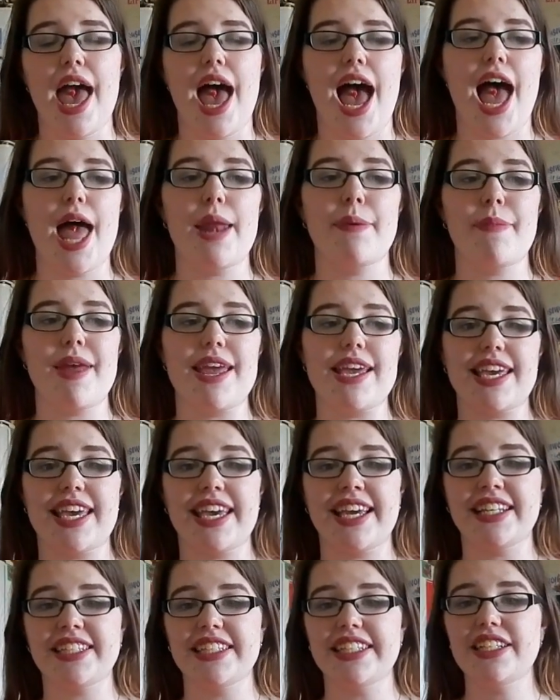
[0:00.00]
and
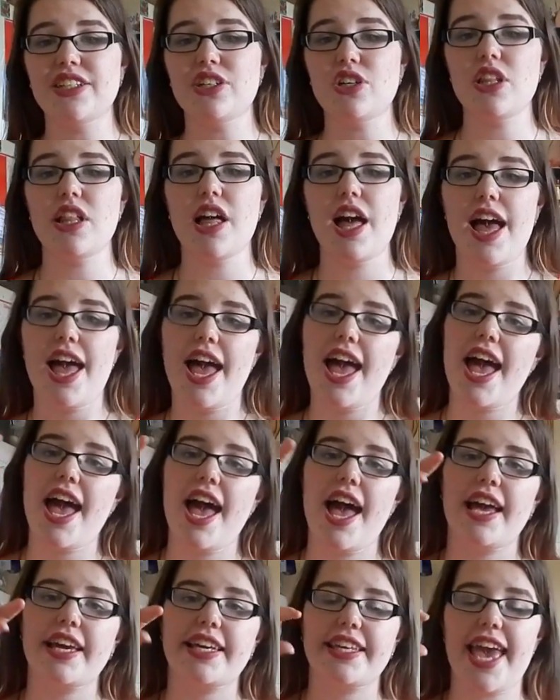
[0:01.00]
making little
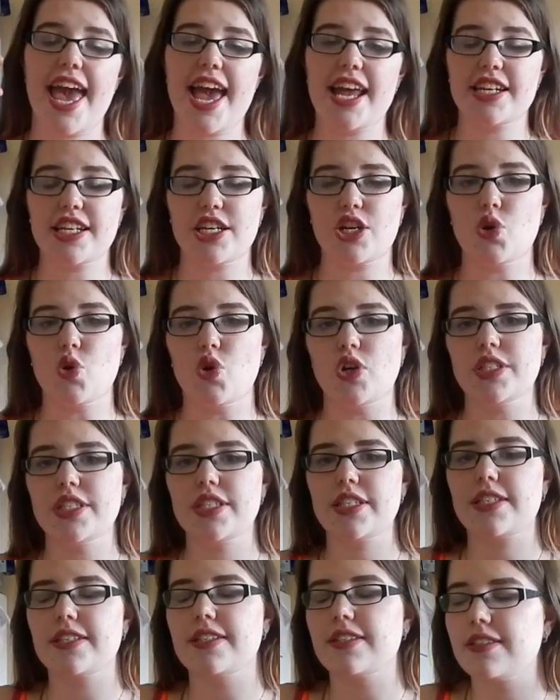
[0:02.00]
candy corns,
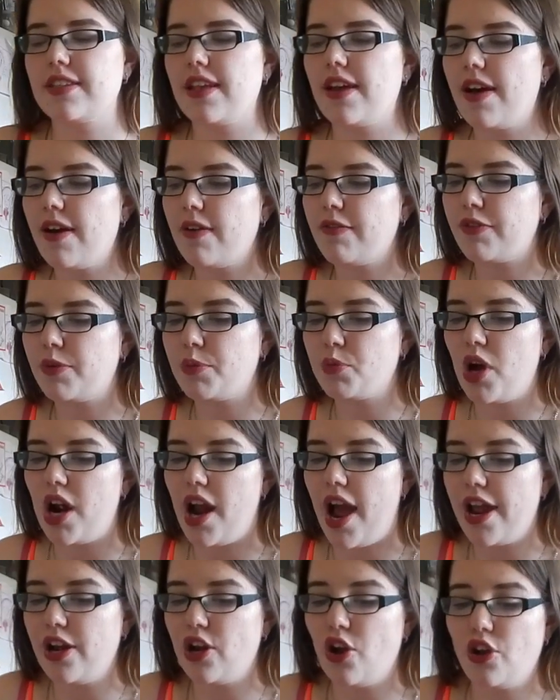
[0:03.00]
because from what
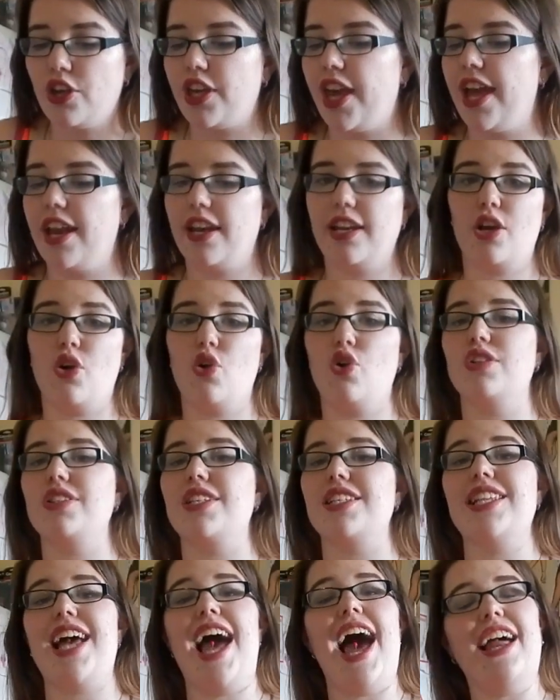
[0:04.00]
I know, candy corns
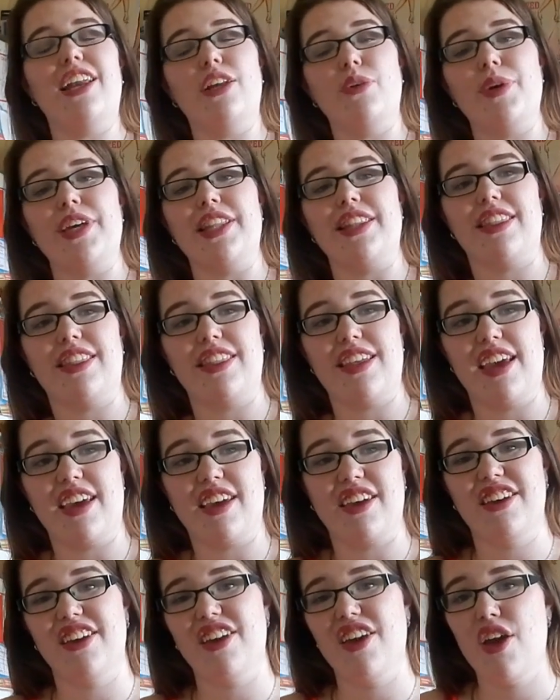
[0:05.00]
is a Halloween
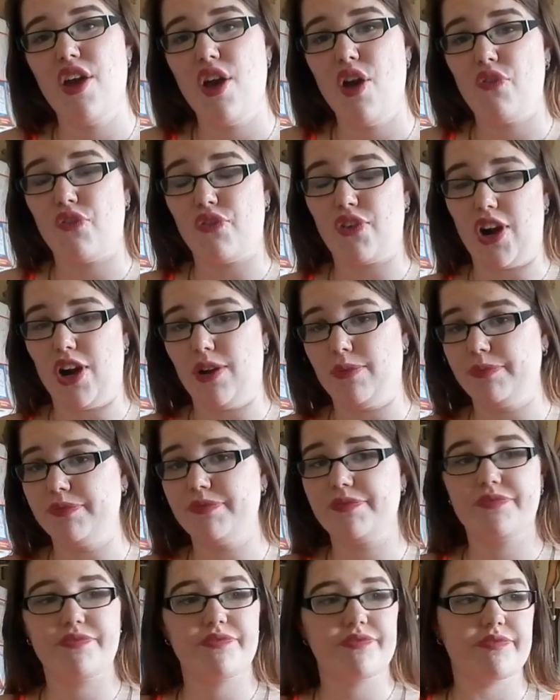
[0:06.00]
thing from
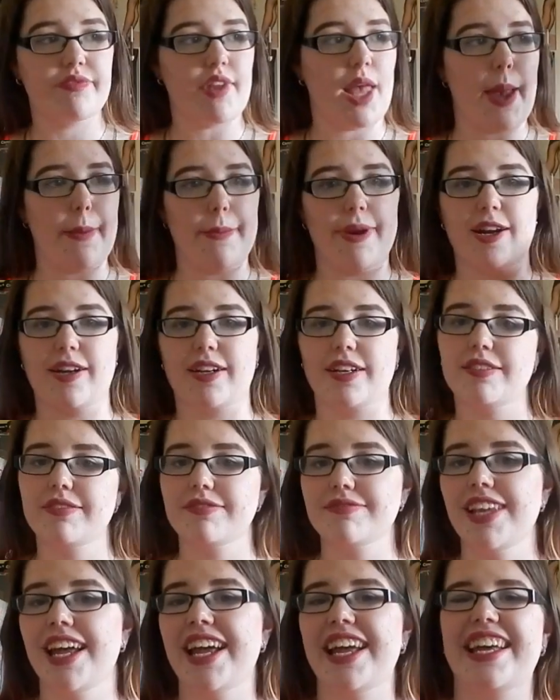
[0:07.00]

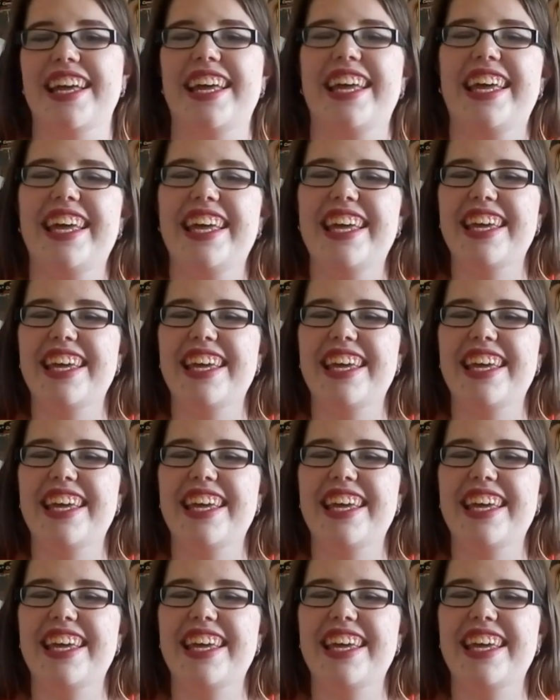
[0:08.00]
America.